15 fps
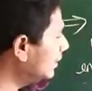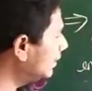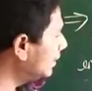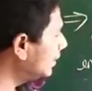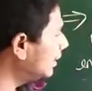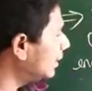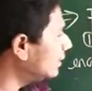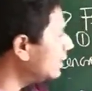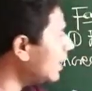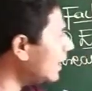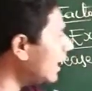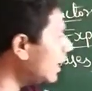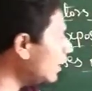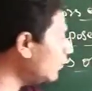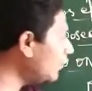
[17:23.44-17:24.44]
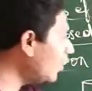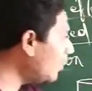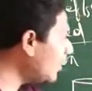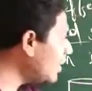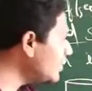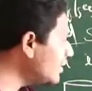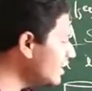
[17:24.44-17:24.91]
The rate of
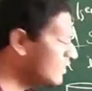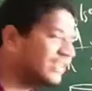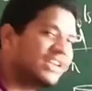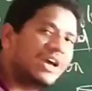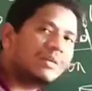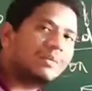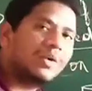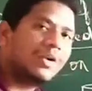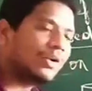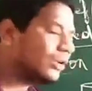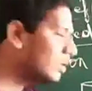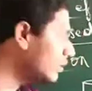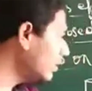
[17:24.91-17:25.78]
evaporation is here more